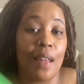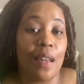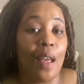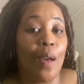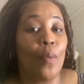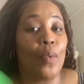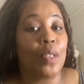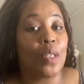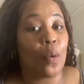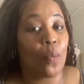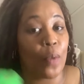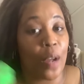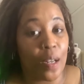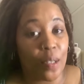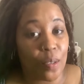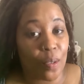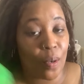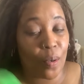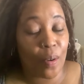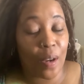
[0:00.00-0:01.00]
and then with the
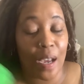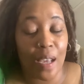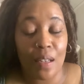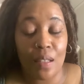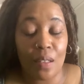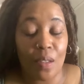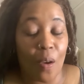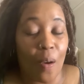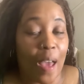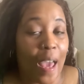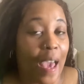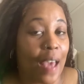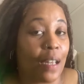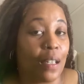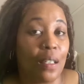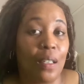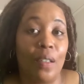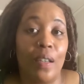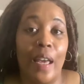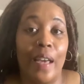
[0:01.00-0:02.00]
retrograde, it's going to add a
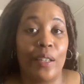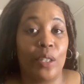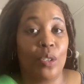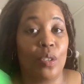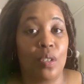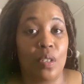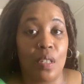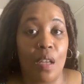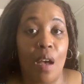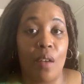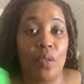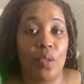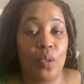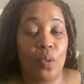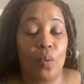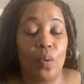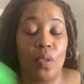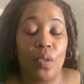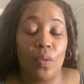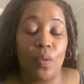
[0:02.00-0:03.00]
little extra sauce to it.